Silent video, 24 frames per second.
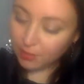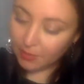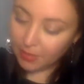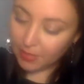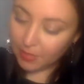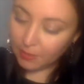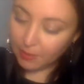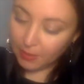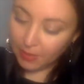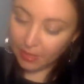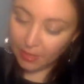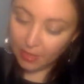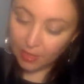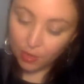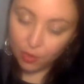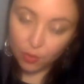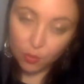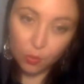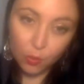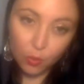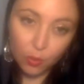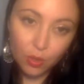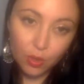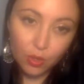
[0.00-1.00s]
expanding
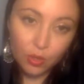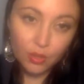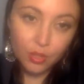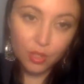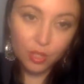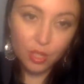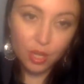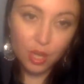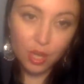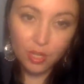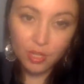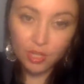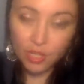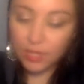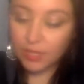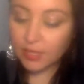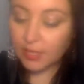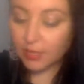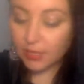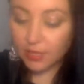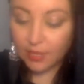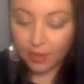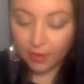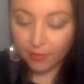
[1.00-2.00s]
your world, your
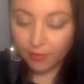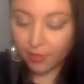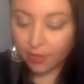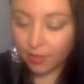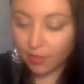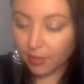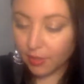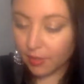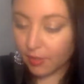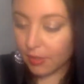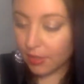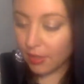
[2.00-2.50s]
consciousness, everything.